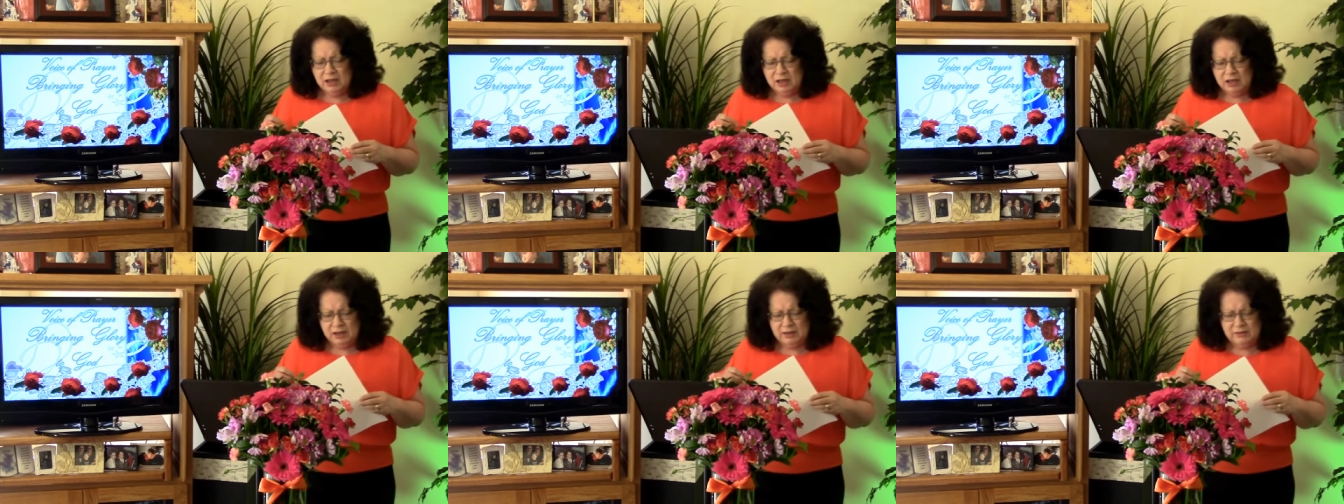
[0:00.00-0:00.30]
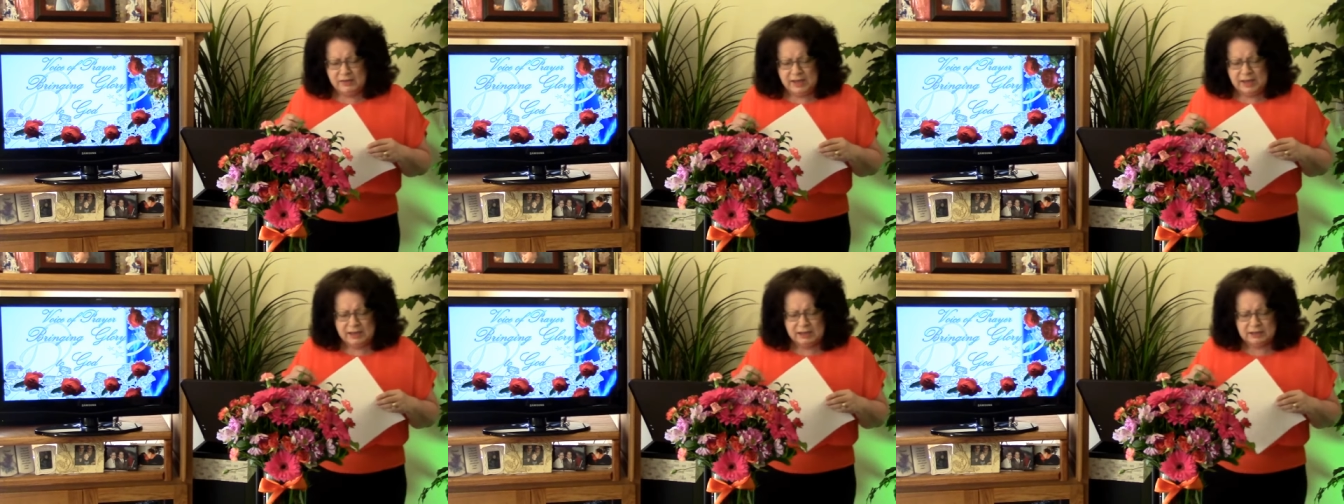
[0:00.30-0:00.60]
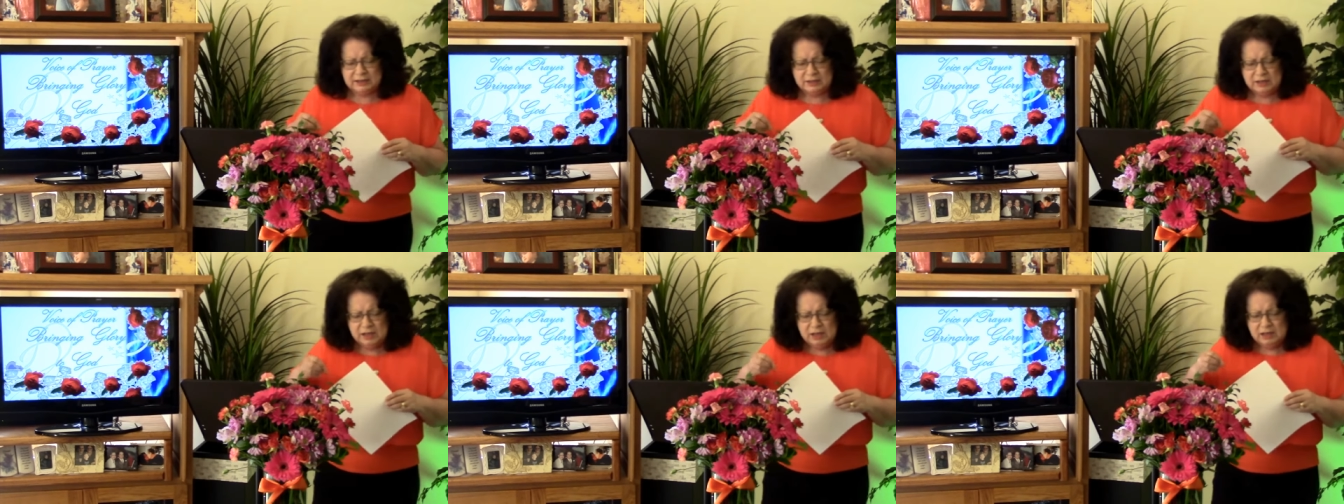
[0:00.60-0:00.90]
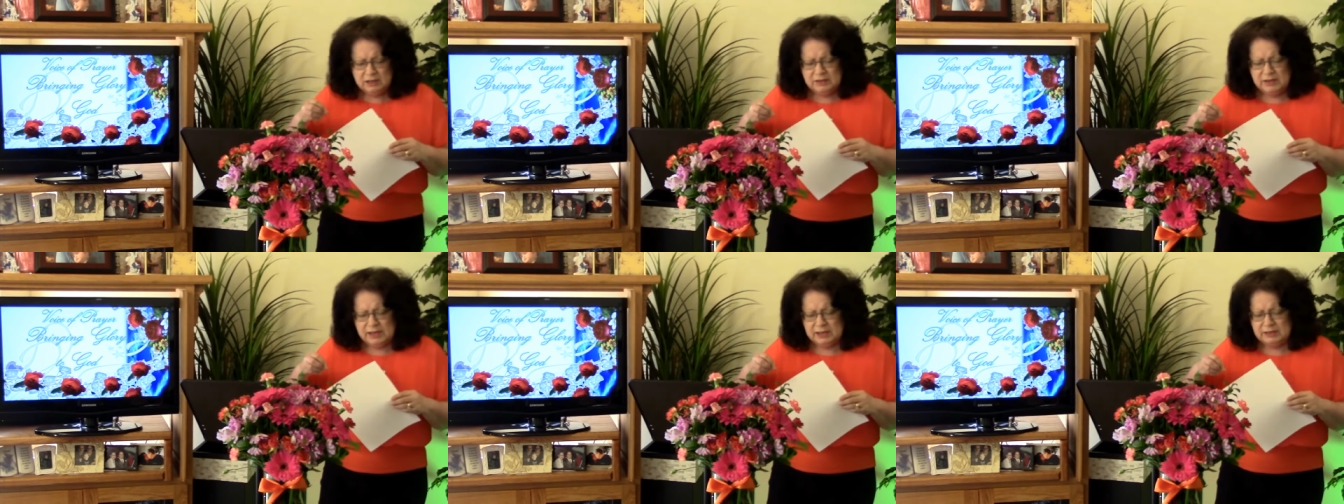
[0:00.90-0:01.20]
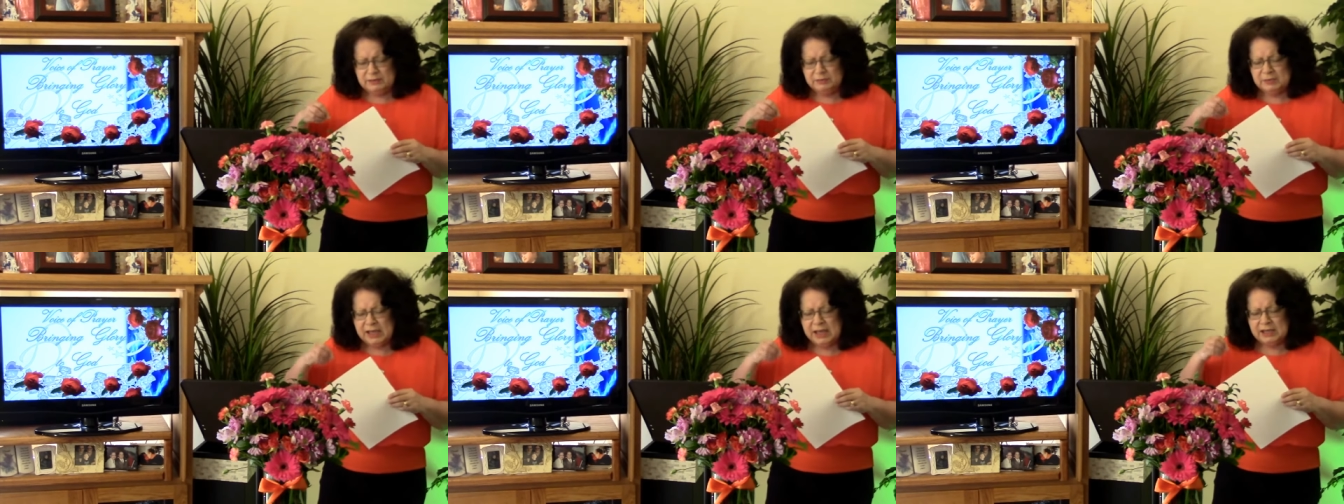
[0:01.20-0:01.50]
uh, that
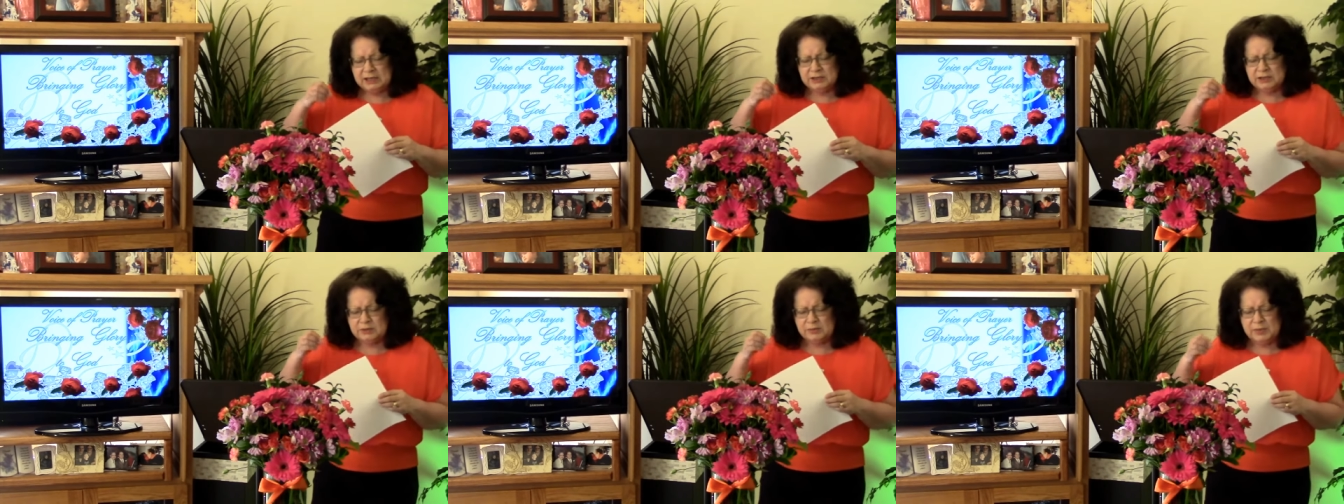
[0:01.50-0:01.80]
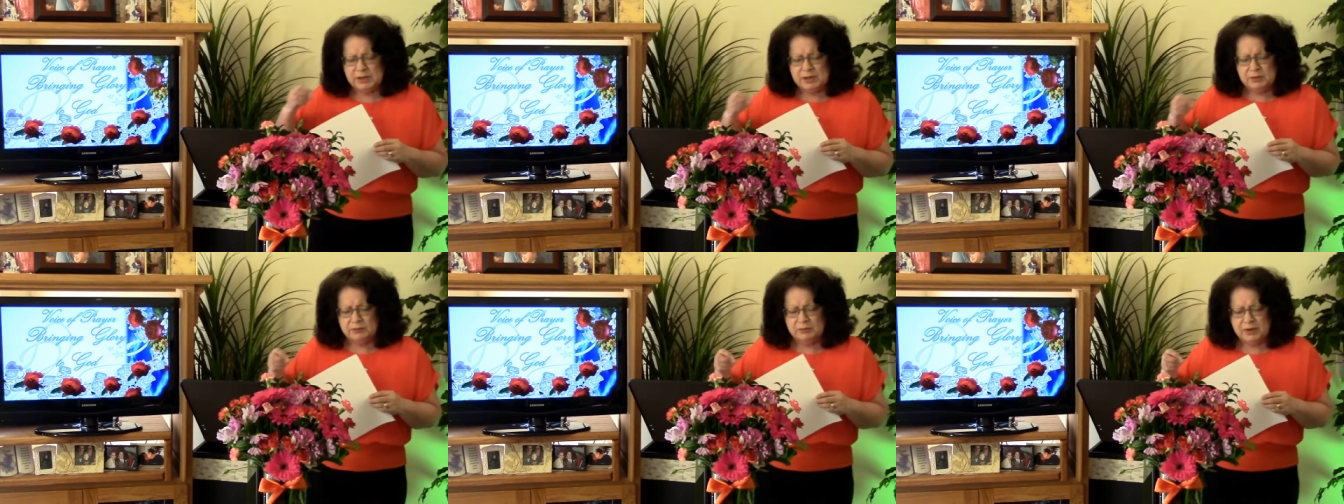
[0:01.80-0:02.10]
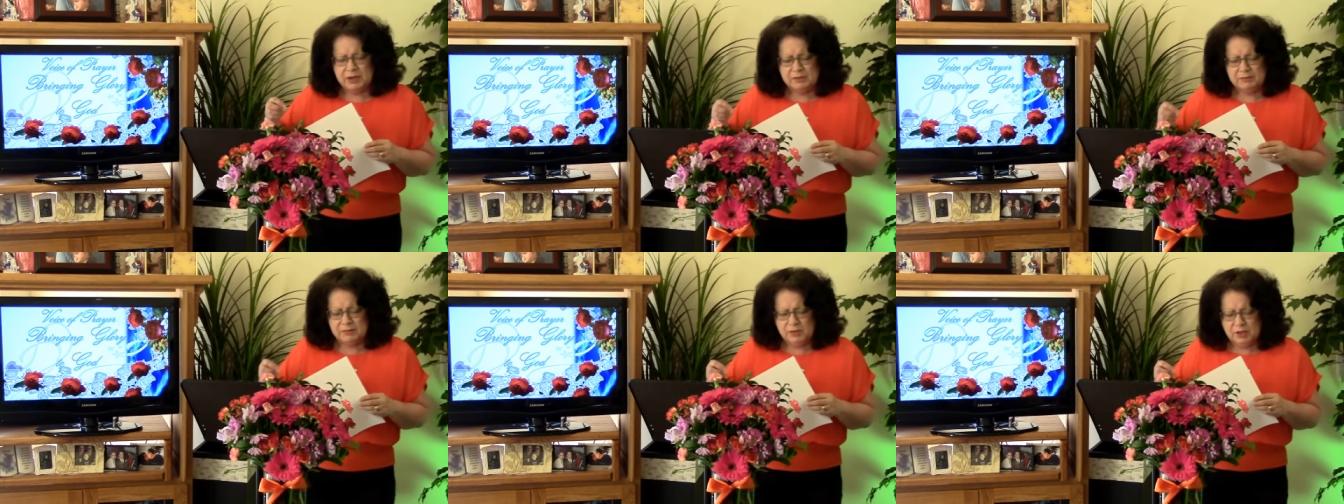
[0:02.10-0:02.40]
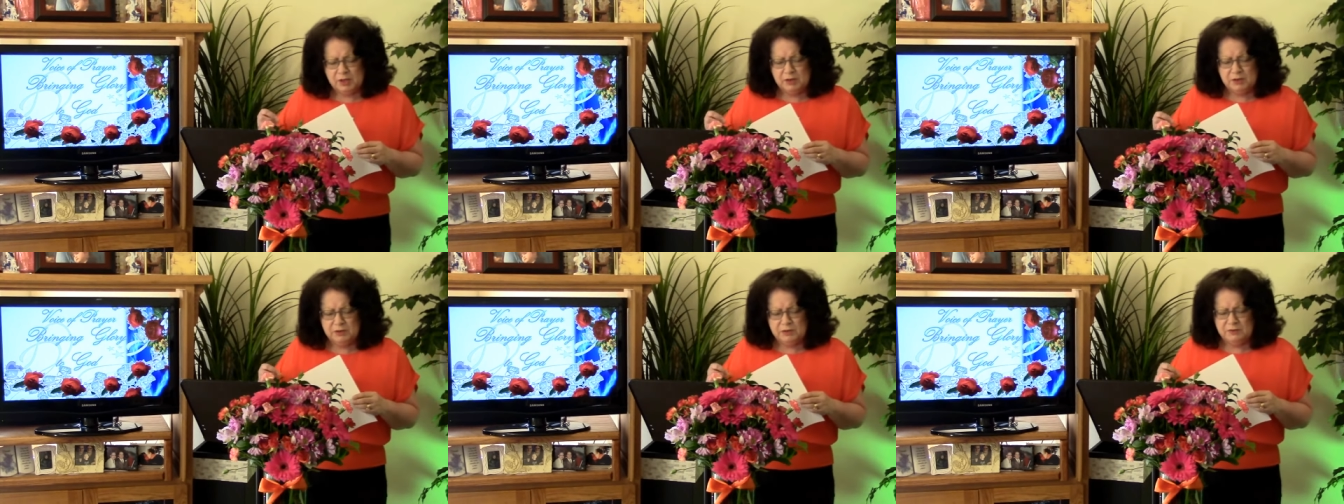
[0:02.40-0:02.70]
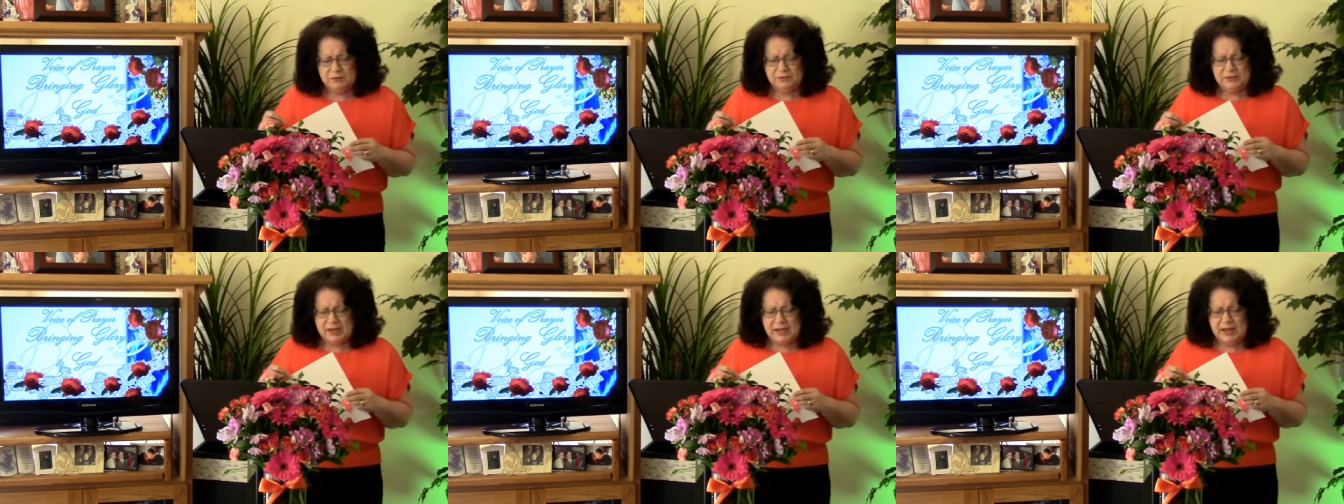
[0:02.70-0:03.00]
that has to be
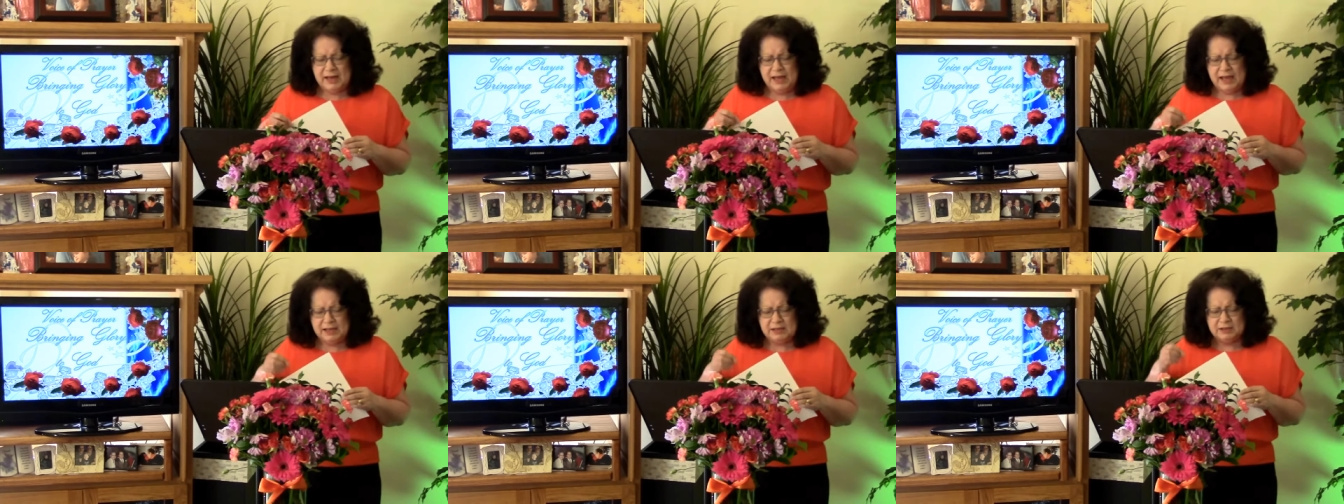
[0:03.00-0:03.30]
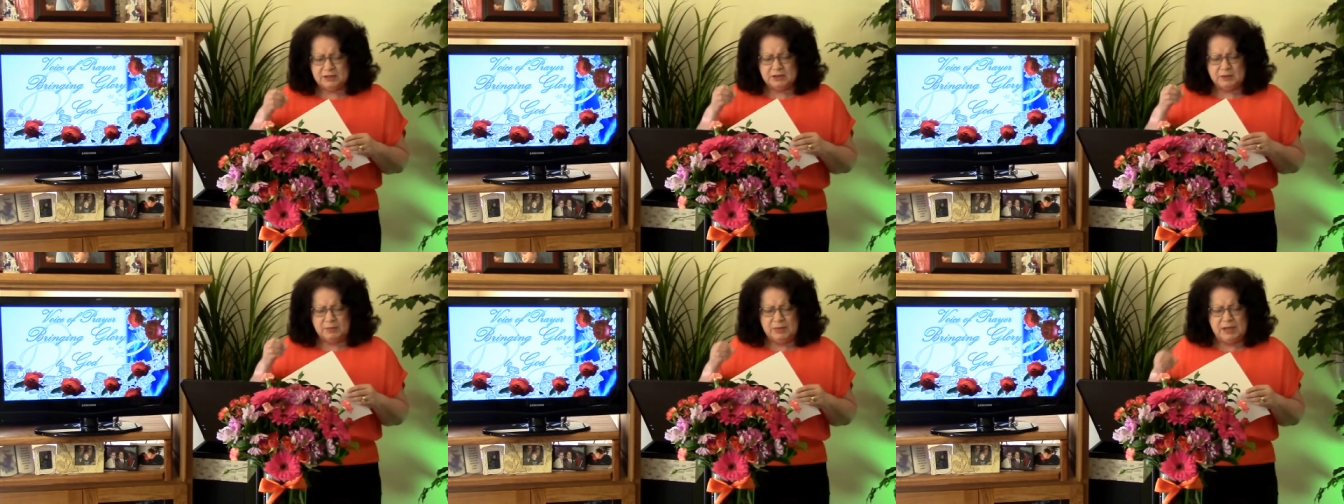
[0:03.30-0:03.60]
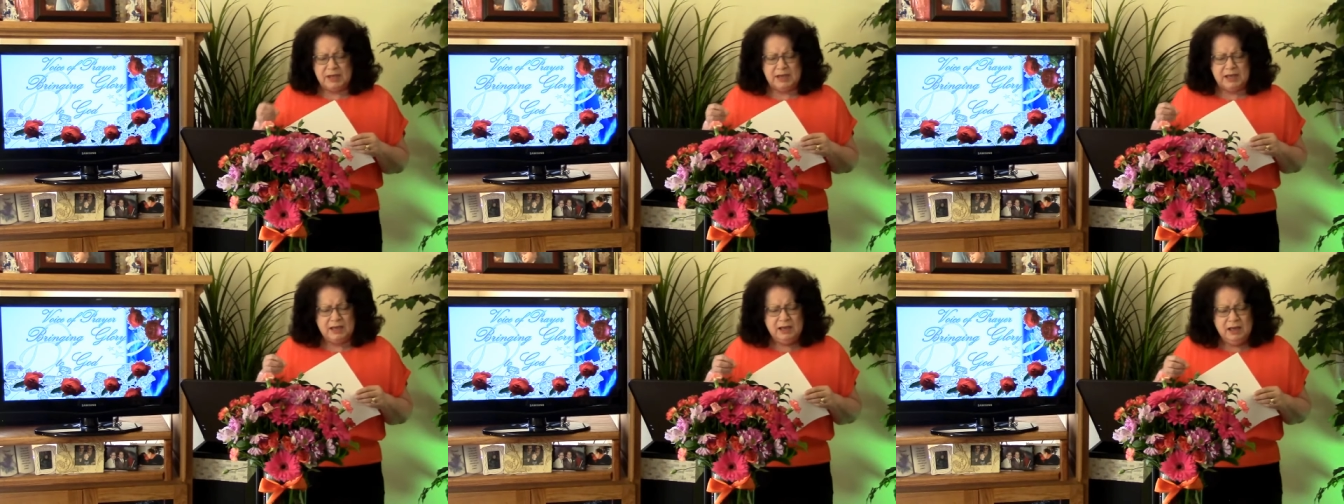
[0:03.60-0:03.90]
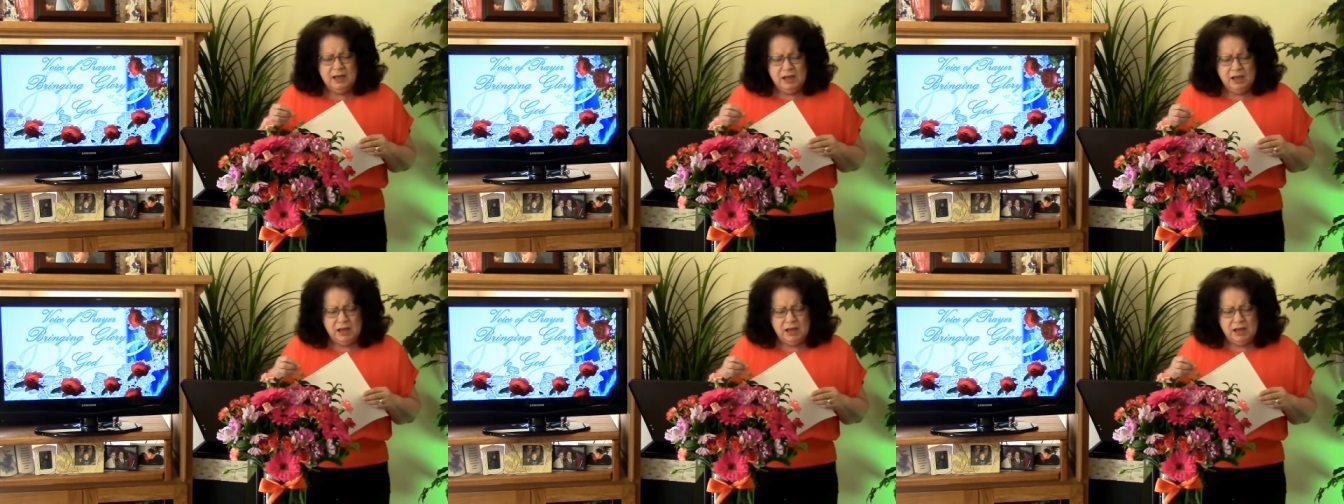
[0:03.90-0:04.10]
removed that has to be